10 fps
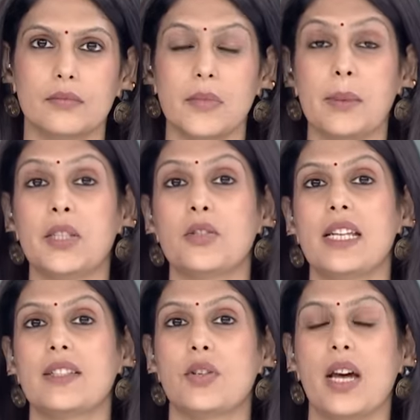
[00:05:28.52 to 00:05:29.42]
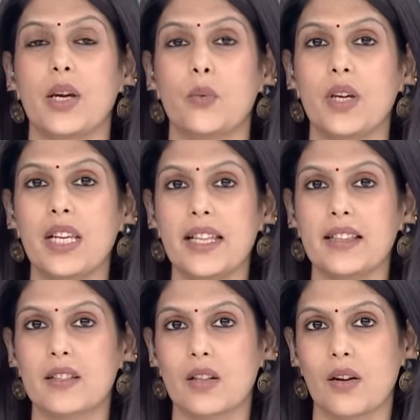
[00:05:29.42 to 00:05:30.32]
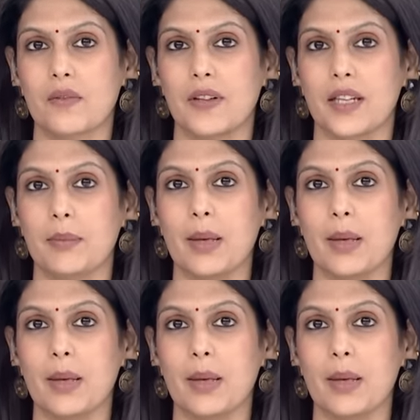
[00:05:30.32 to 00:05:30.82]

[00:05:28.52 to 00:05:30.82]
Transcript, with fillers: Maybe today's strike will end this conflict.